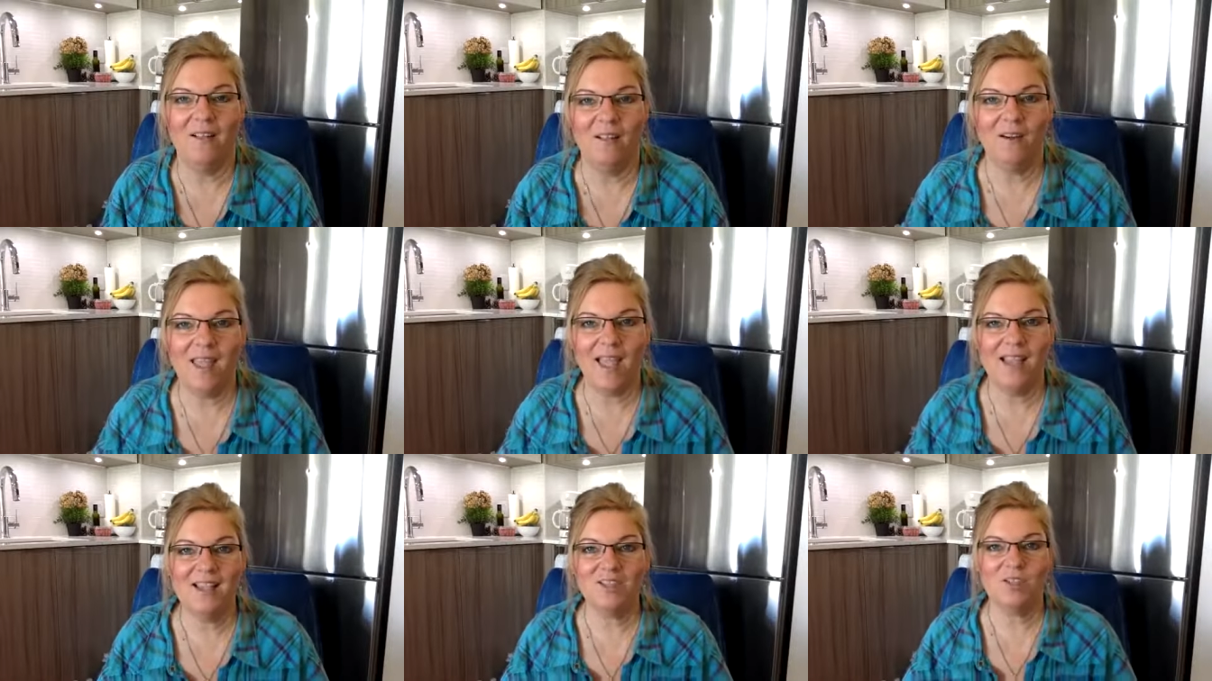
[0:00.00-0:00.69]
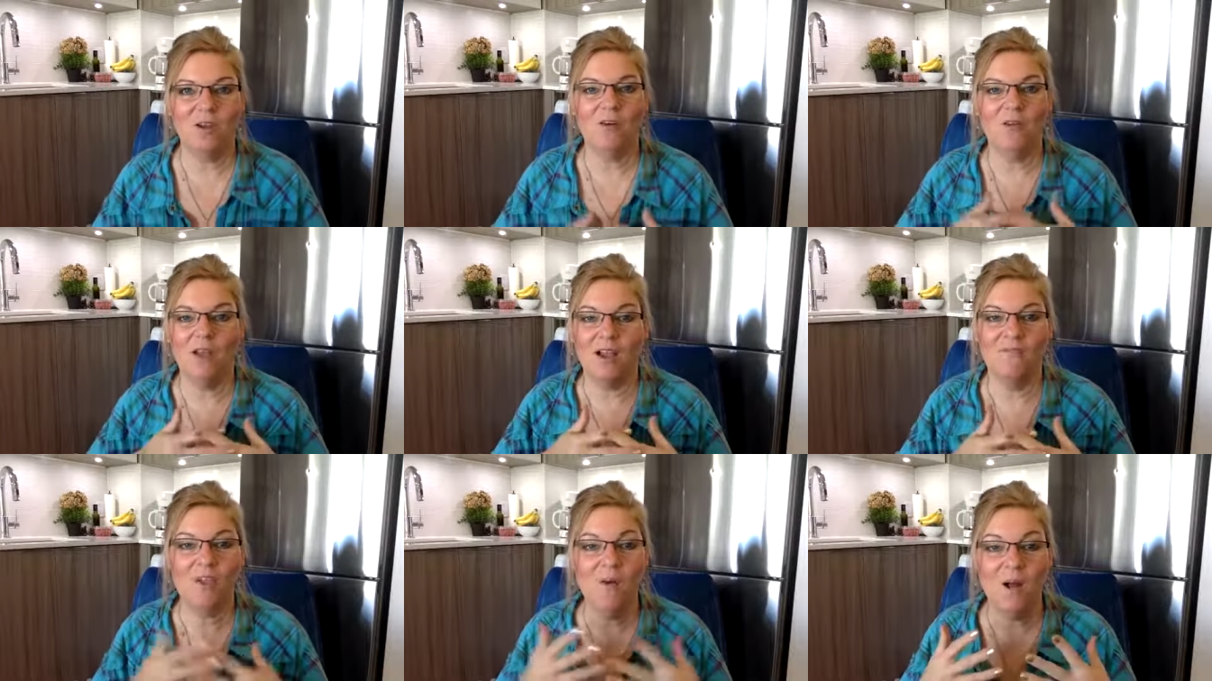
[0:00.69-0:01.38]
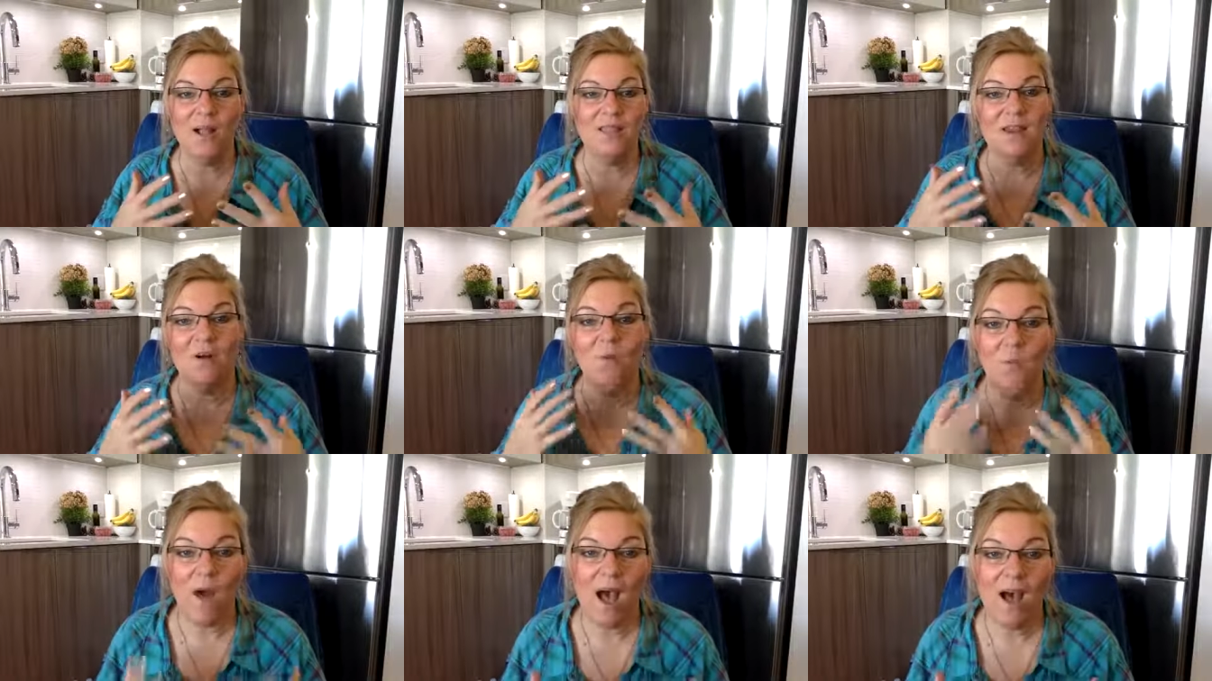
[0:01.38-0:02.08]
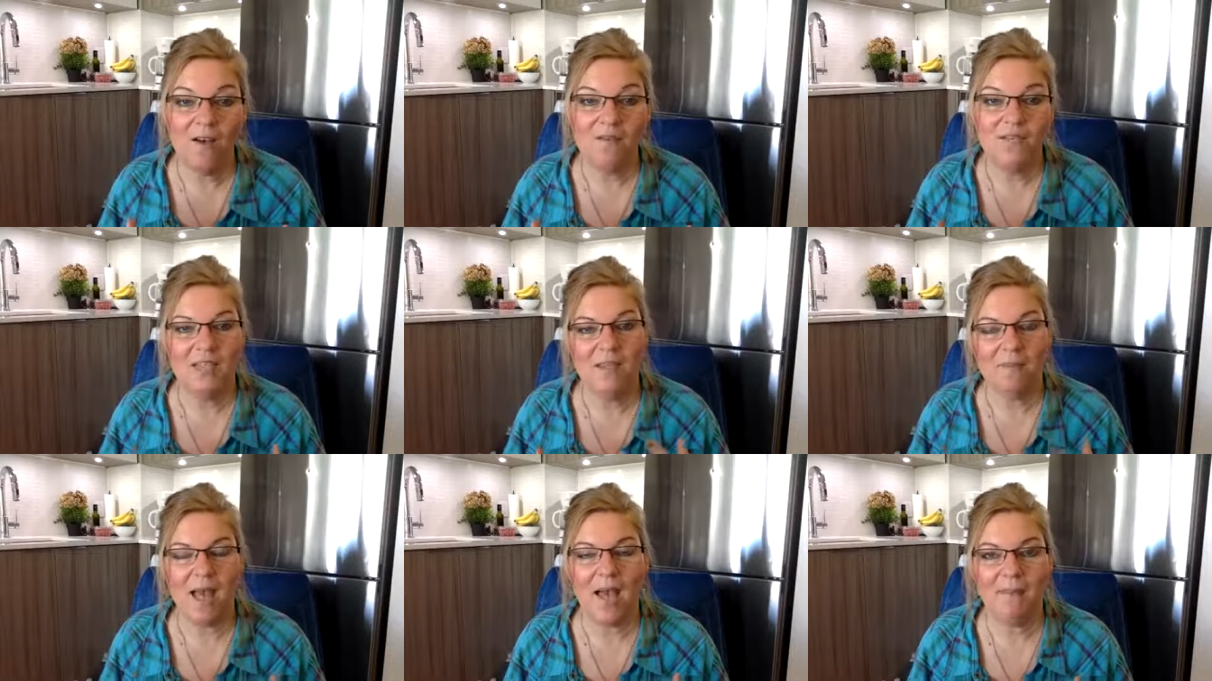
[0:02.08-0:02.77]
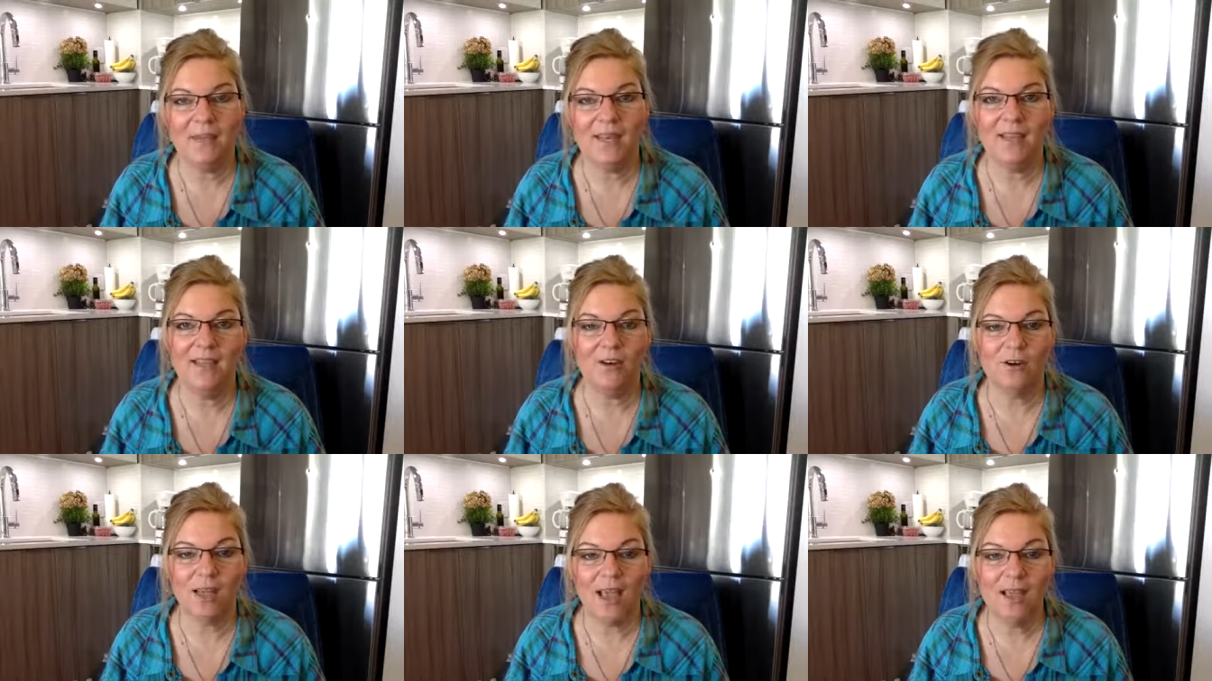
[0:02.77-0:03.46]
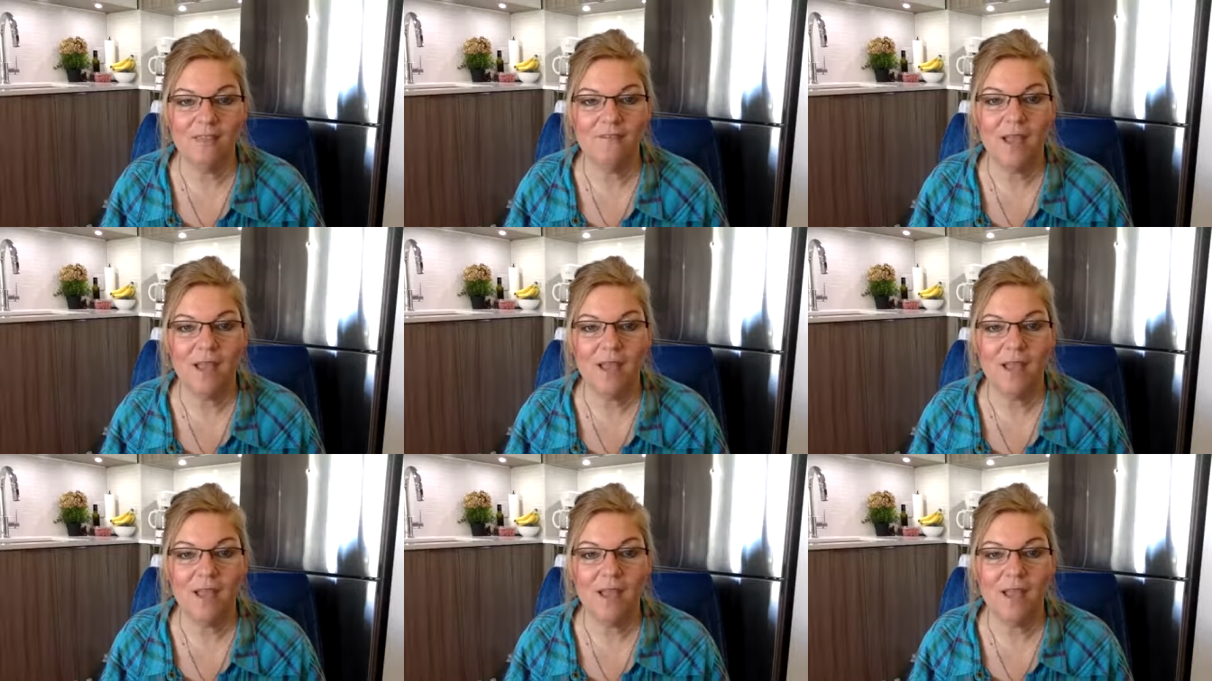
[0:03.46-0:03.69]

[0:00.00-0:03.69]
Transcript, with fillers: Okay. So the, if you want the wow to keep happening in your life,